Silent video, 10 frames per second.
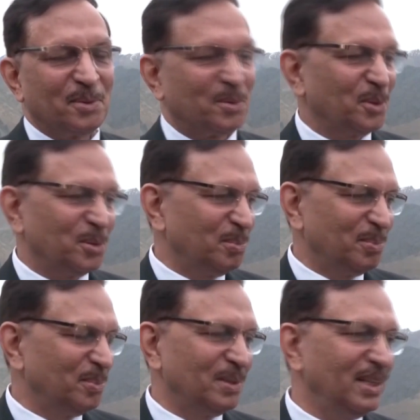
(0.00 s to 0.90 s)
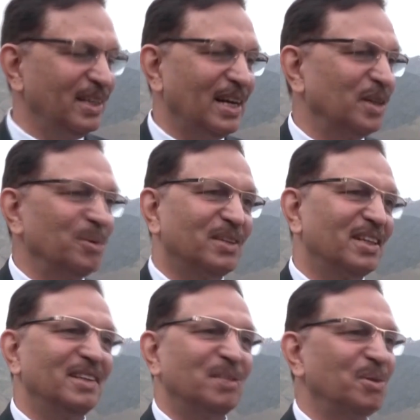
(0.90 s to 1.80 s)
So these are the kind of
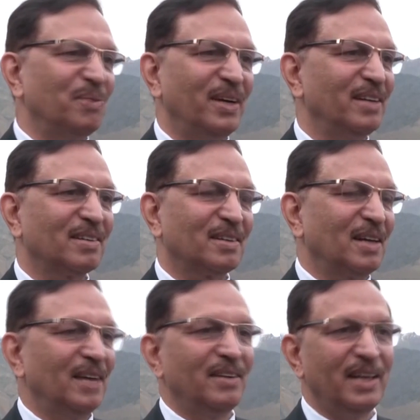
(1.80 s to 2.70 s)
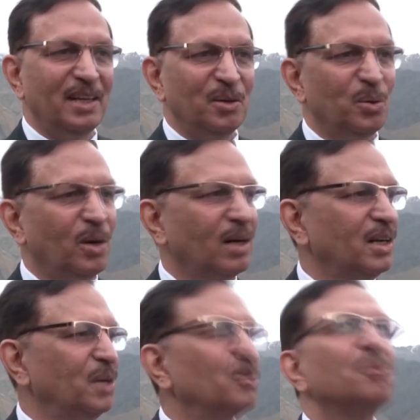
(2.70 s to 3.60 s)
incidents that we faced, and there,
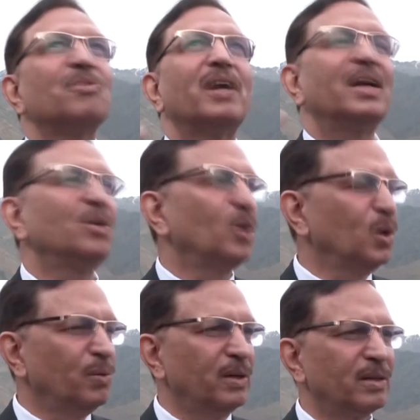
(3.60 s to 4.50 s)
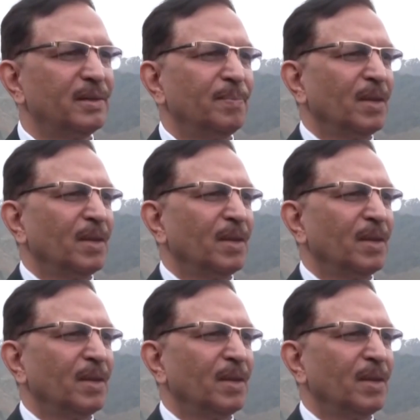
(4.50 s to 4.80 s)
artillery was firing all over,